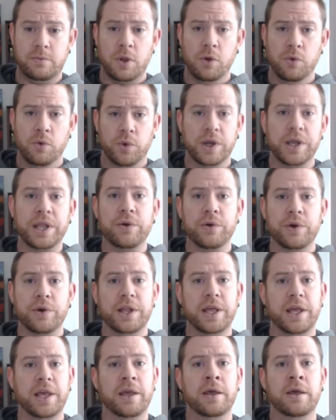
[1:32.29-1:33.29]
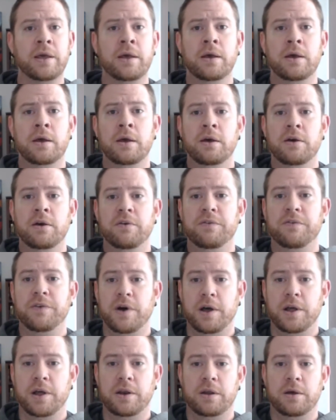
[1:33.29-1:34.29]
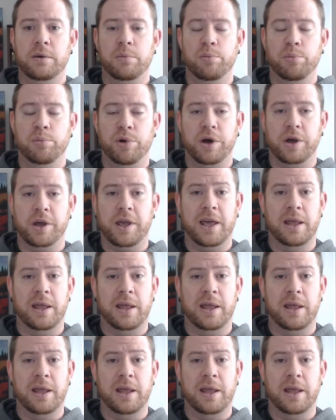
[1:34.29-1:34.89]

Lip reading: Really, really fun book.